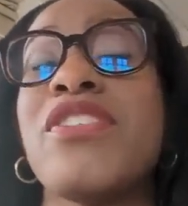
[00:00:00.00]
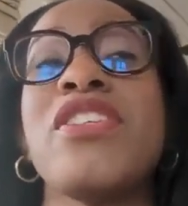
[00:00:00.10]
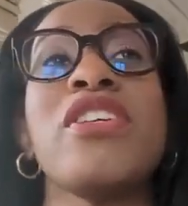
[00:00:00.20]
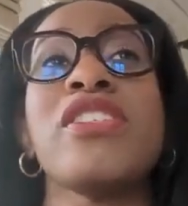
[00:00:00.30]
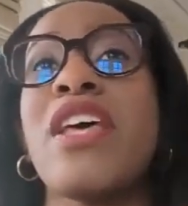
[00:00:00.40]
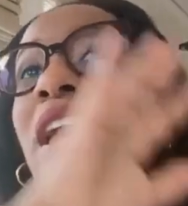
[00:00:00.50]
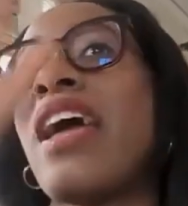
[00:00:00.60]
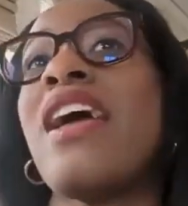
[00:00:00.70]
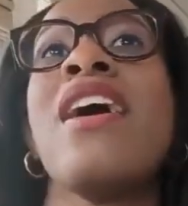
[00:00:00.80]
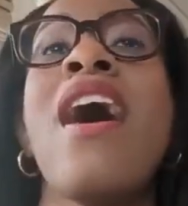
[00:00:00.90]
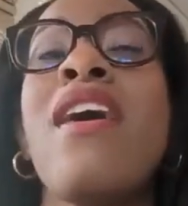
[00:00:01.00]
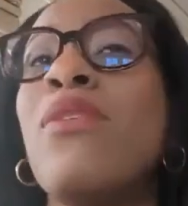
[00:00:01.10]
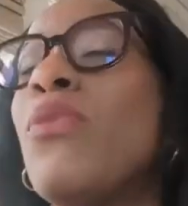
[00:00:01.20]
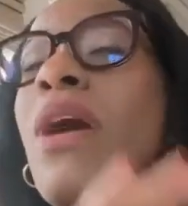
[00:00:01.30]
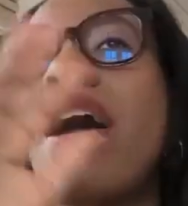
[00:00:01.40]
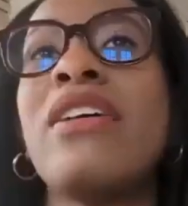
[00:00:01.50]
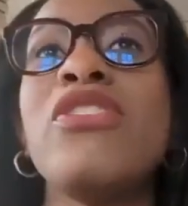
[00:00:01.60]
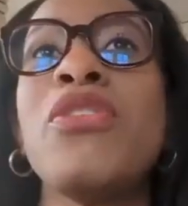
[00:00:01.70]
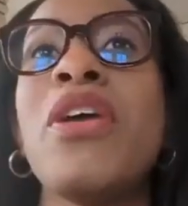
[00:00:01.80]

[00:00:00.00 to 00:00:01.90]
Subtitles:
for search. Like, you